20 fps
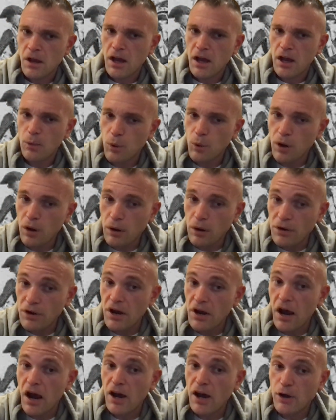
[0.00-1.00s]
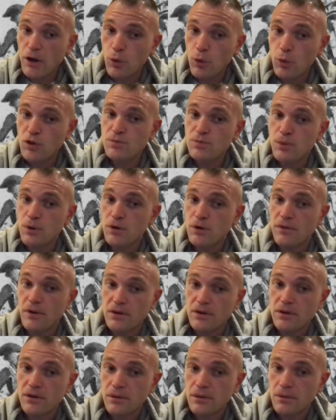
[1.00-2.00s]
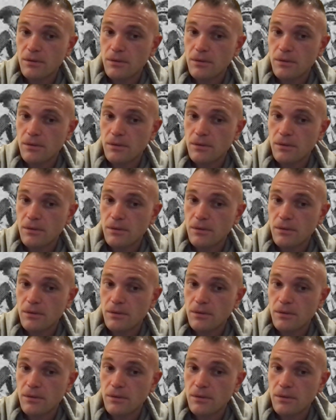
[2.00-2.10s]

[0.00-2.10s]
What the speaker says: And we are not always perfect.